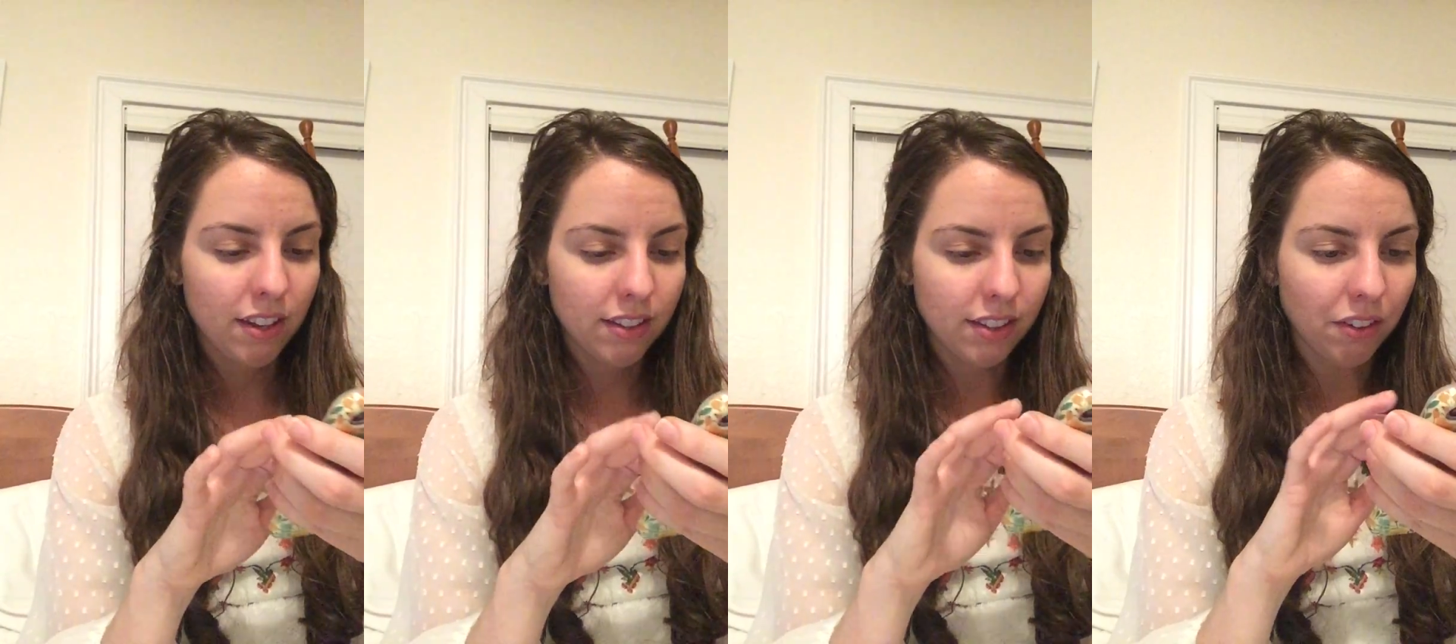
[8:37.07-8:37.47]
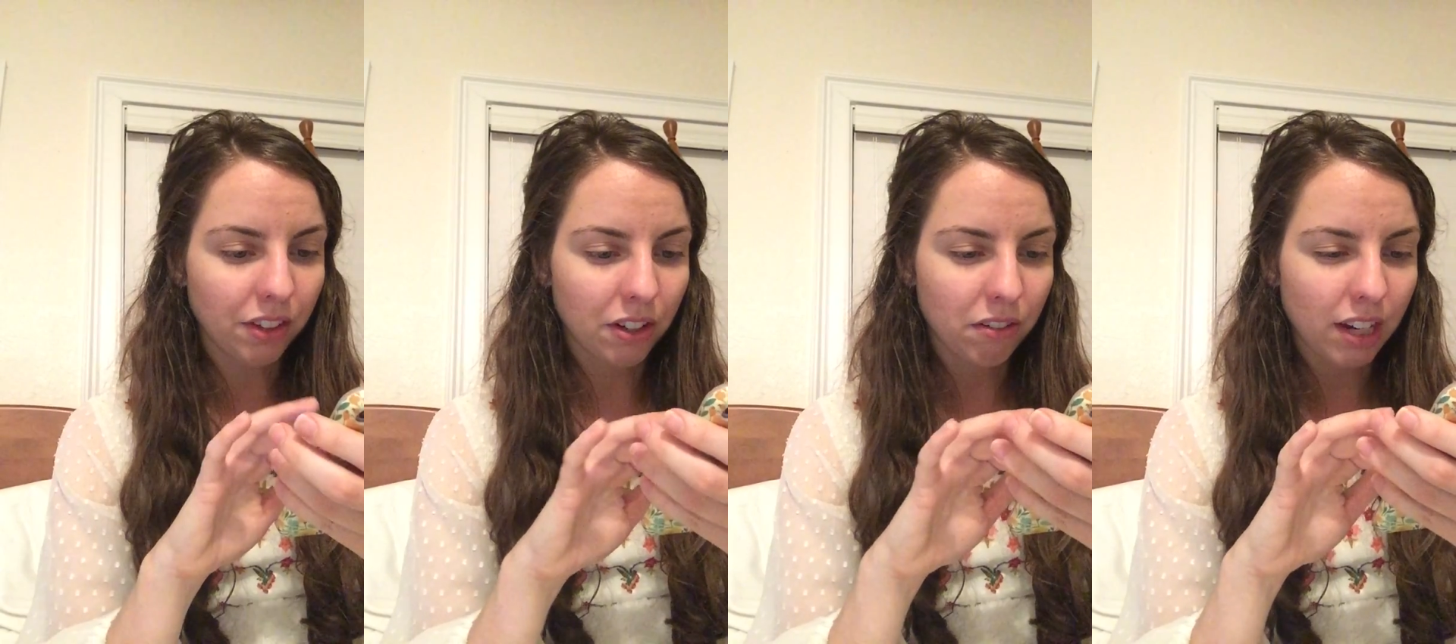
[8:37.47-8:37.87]
So
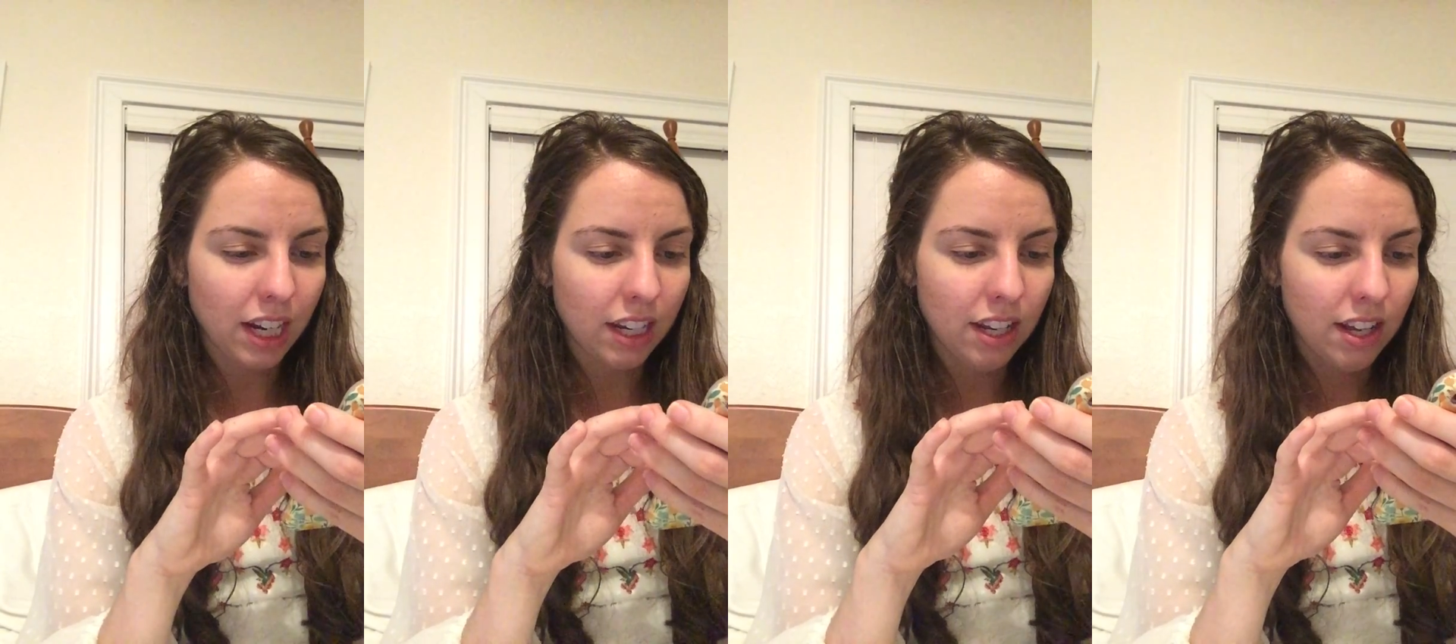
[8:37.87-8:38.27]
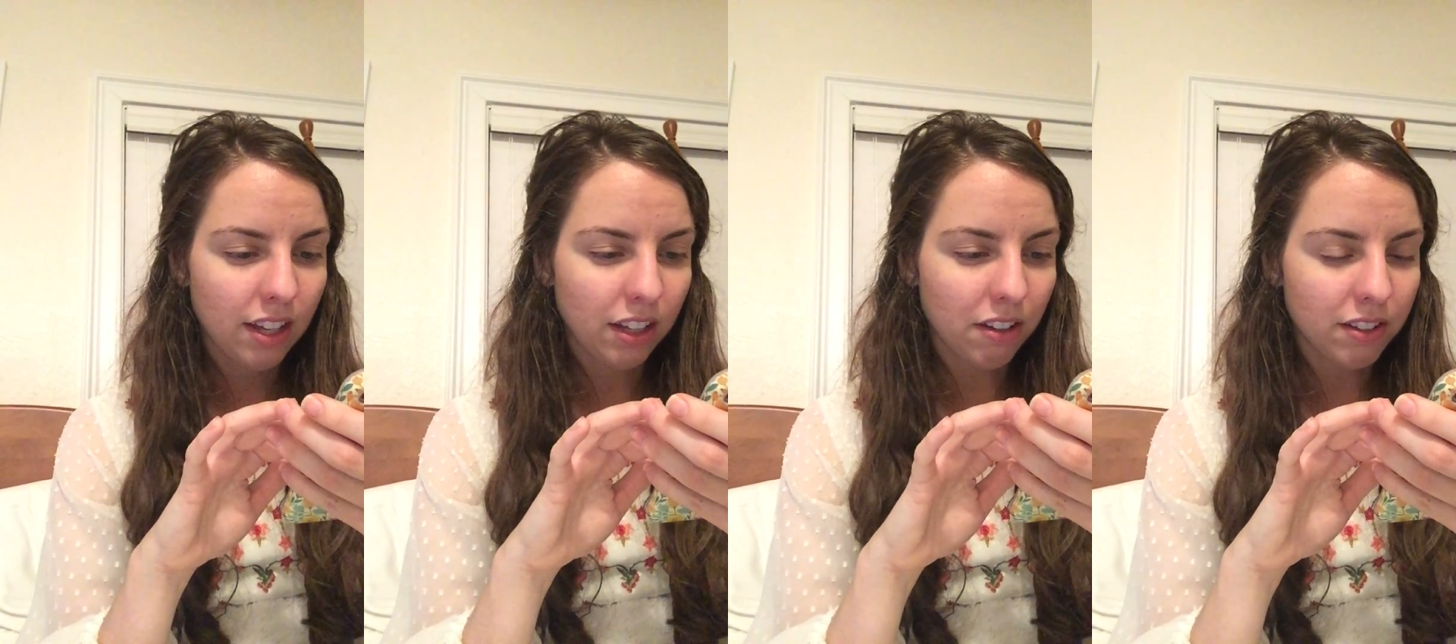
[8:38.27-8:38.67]
the green,
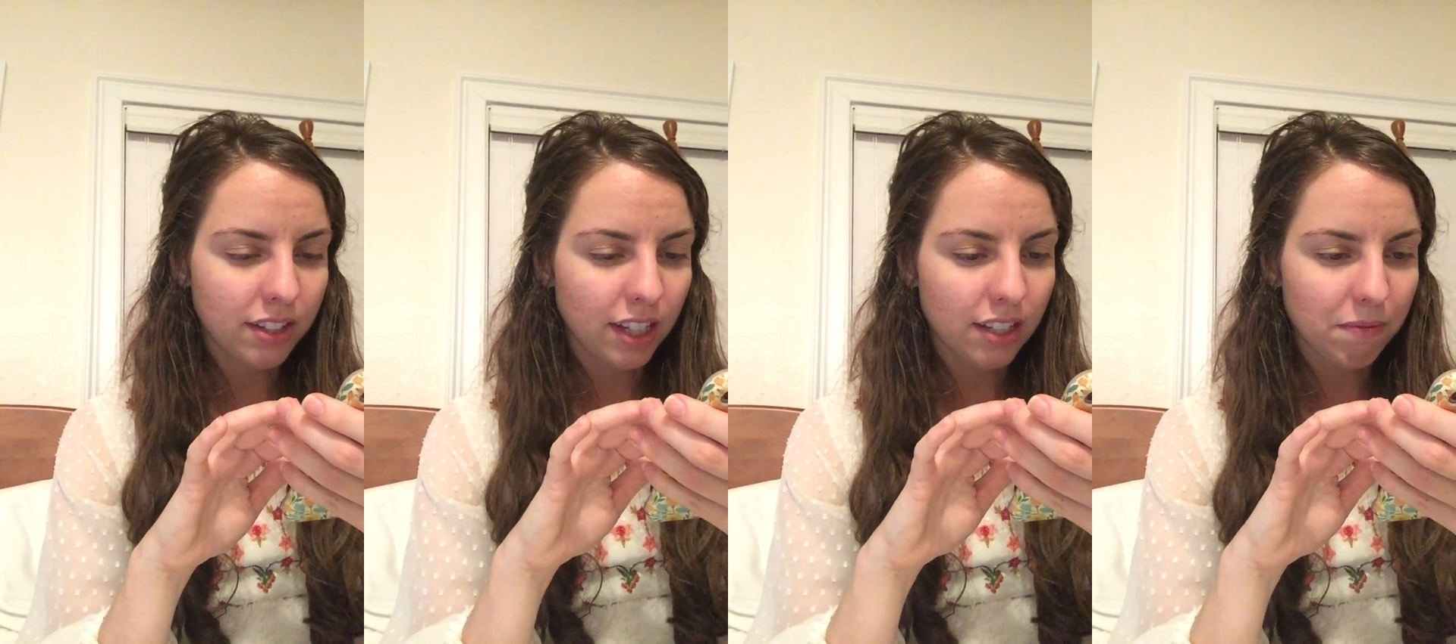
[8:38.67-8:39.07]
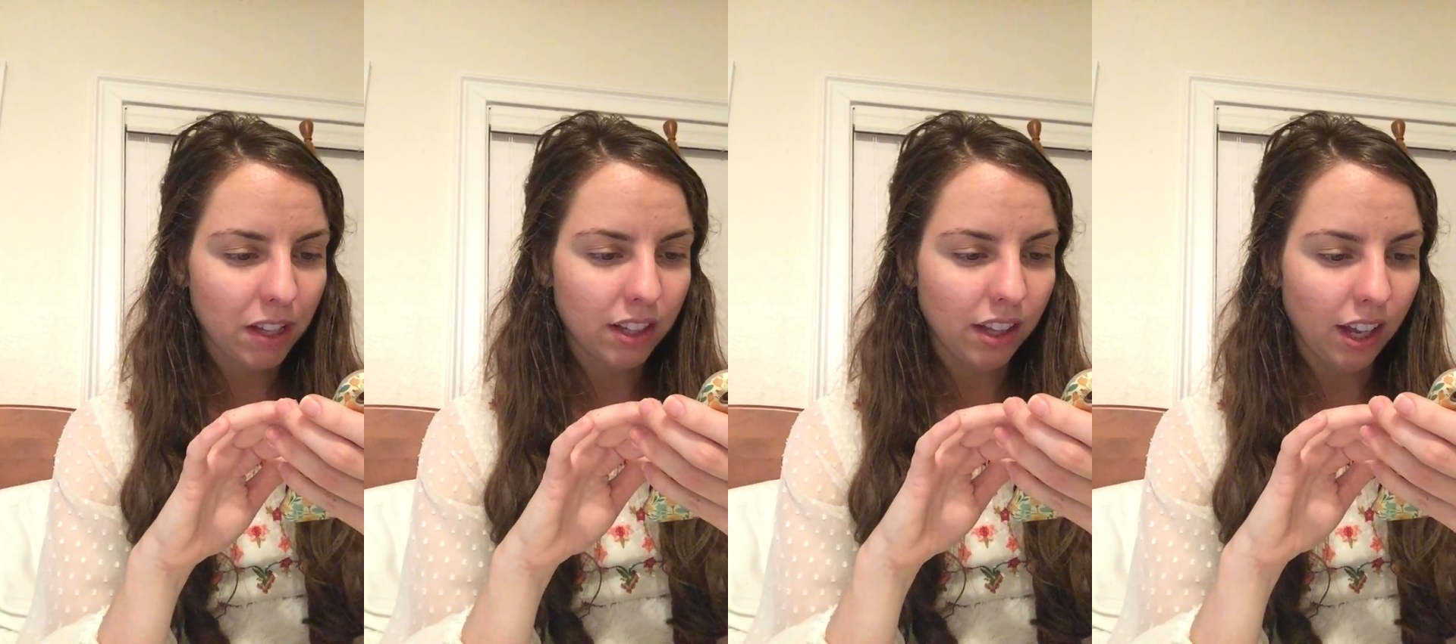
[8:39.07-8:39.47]
you could say
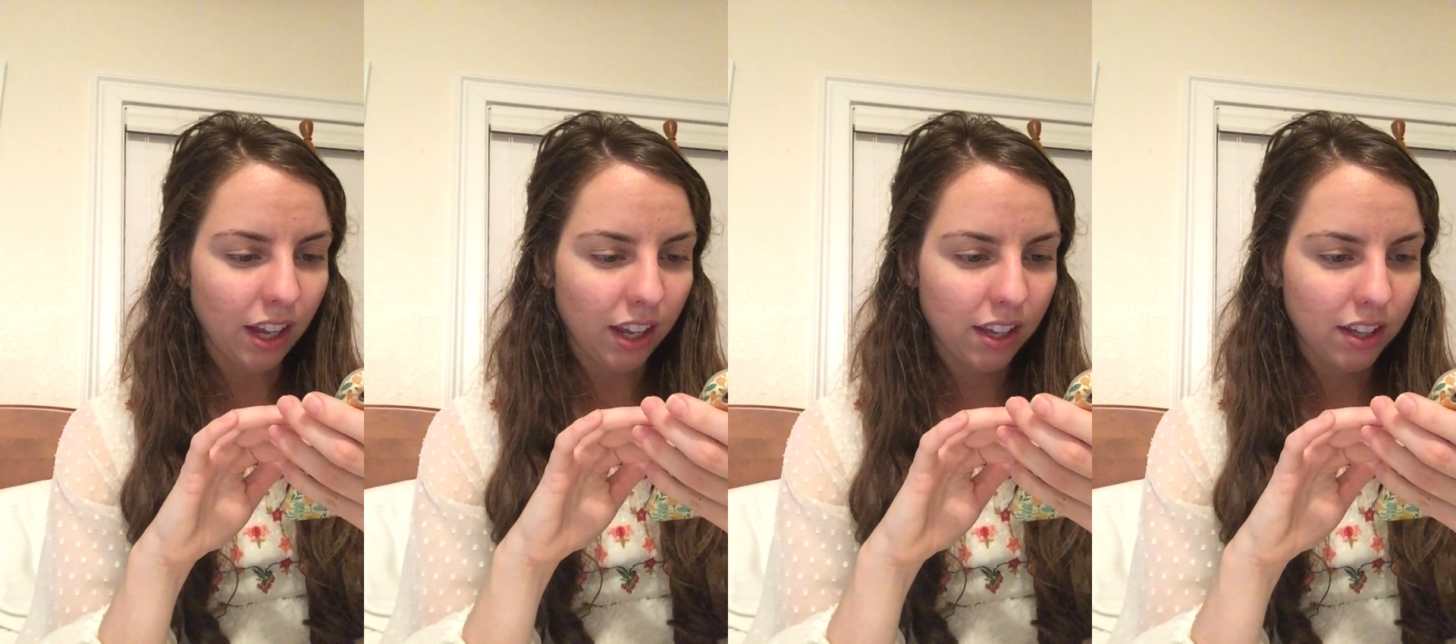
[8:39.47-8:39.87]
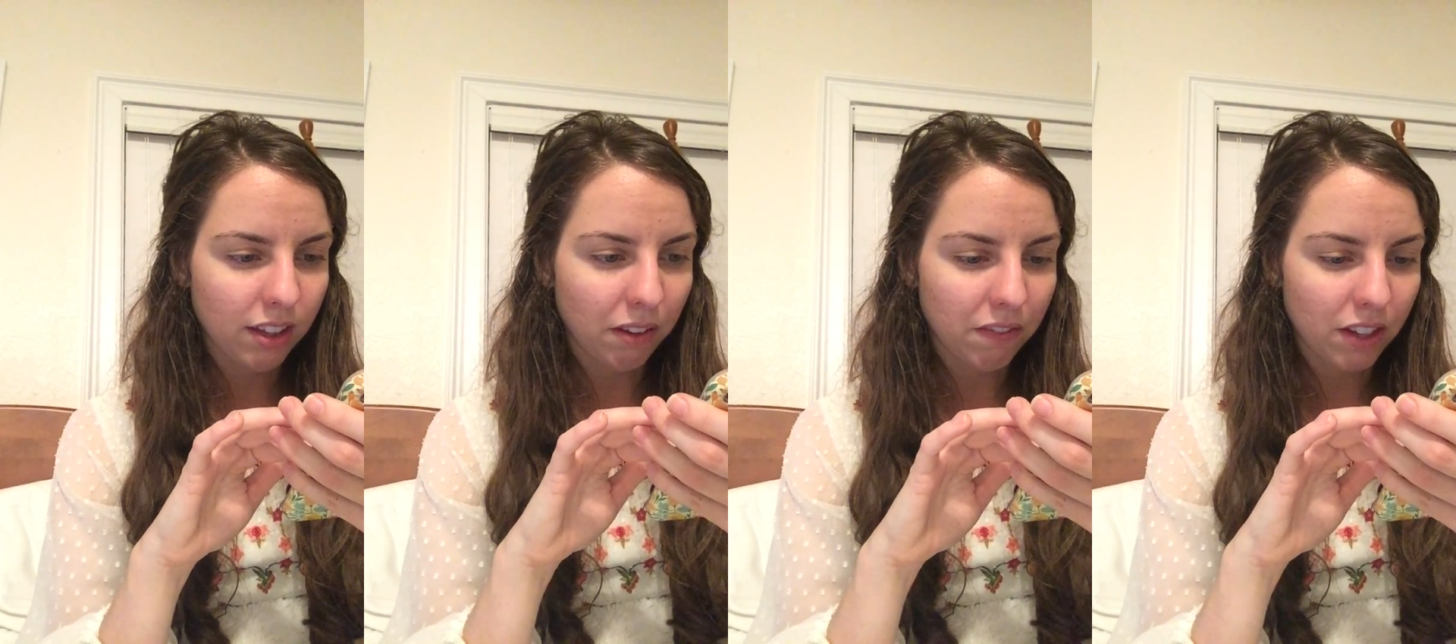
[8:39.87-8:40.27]
something like,
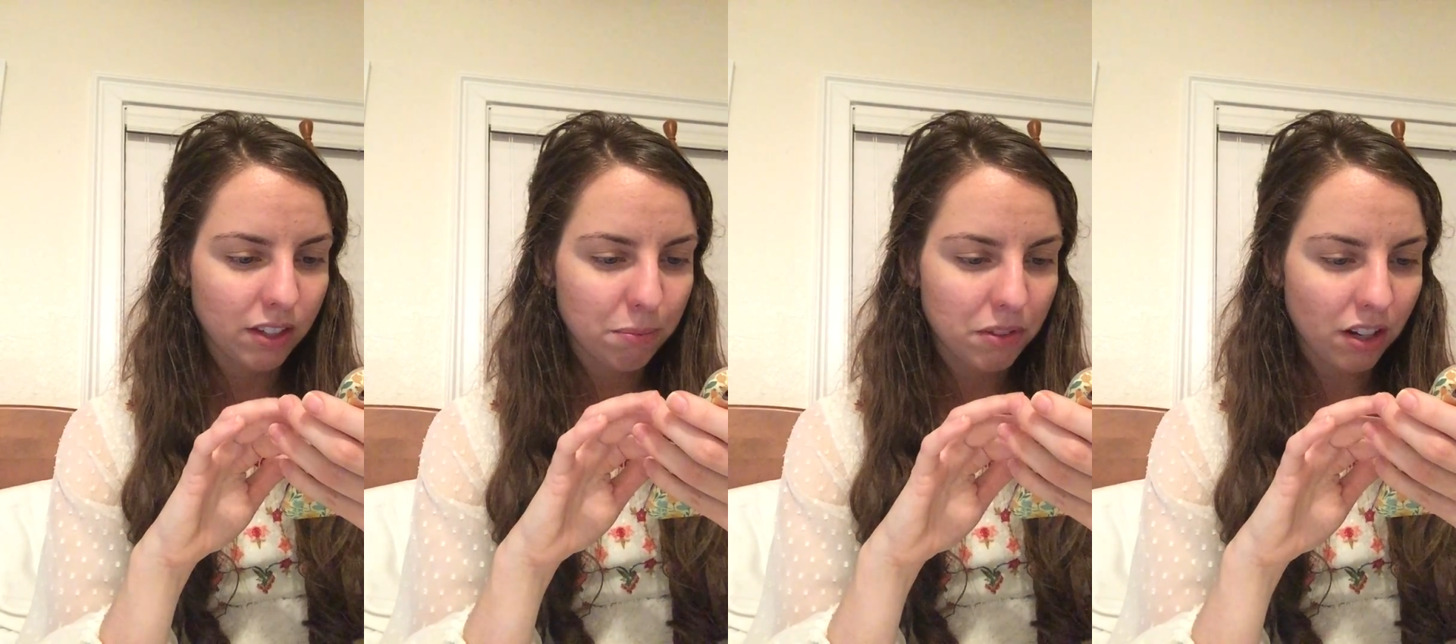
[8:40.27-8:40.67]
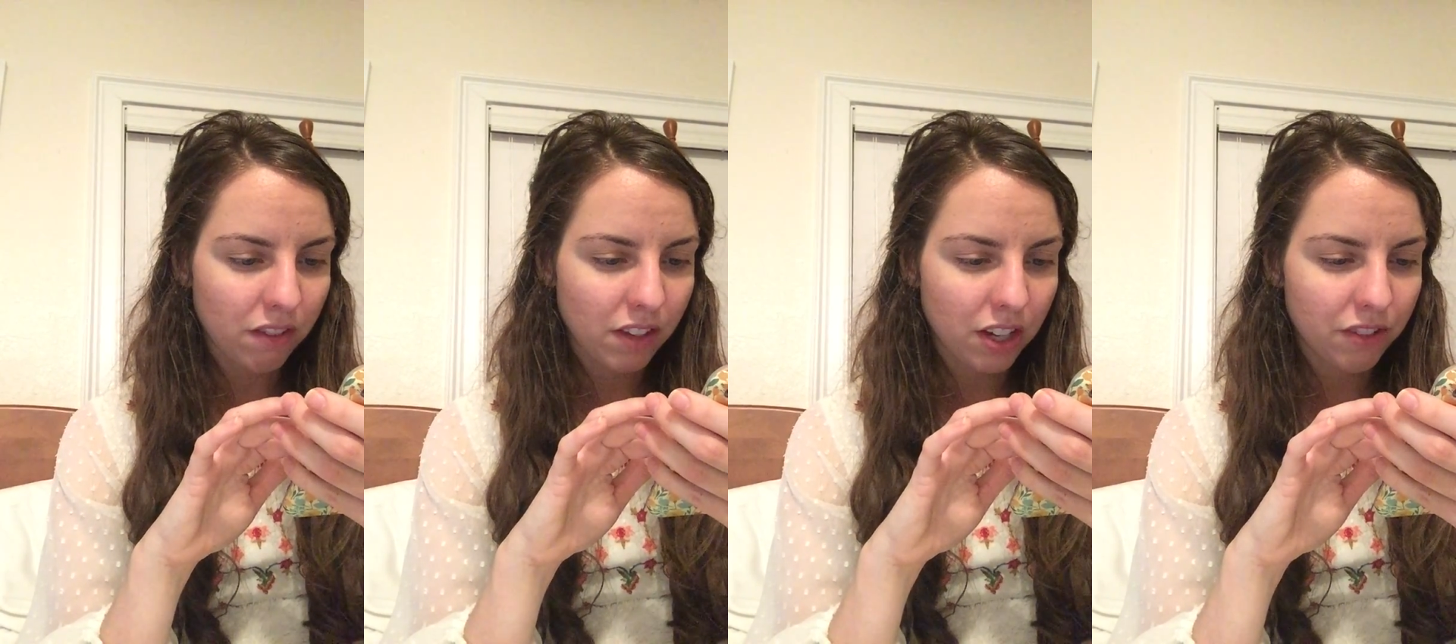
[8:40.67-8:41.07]
let me find some
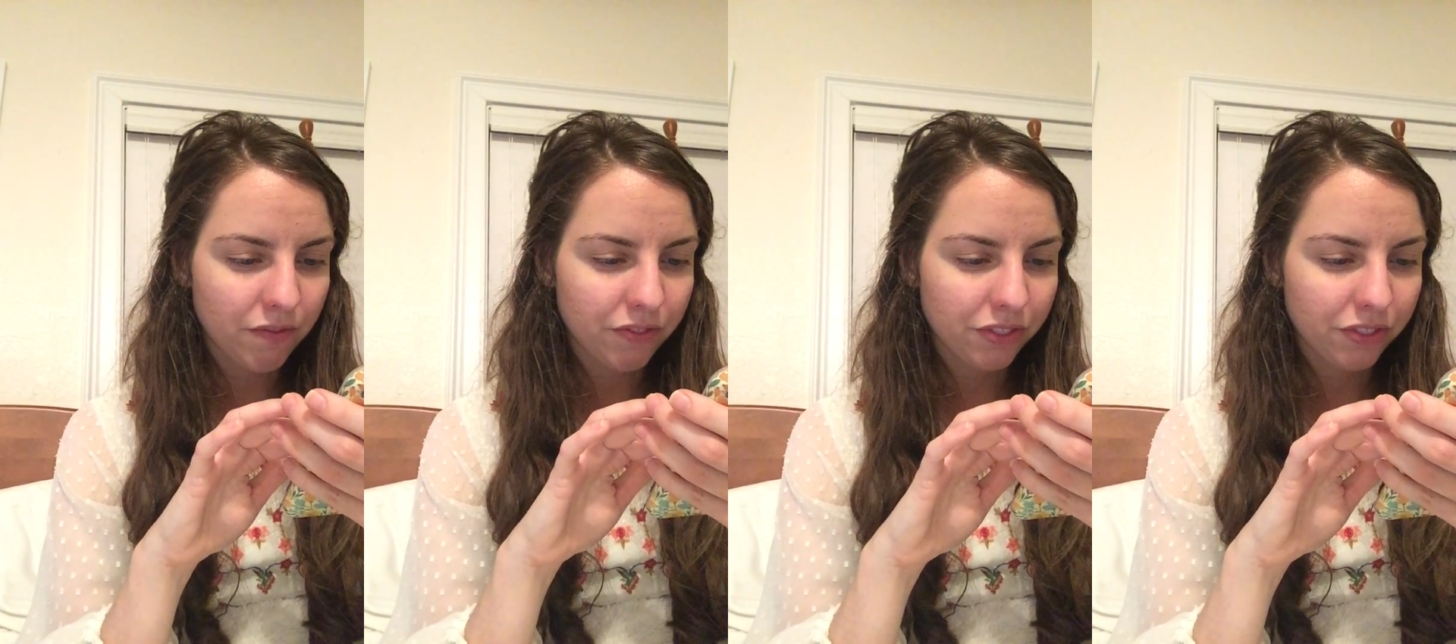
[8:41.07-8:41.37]
personification.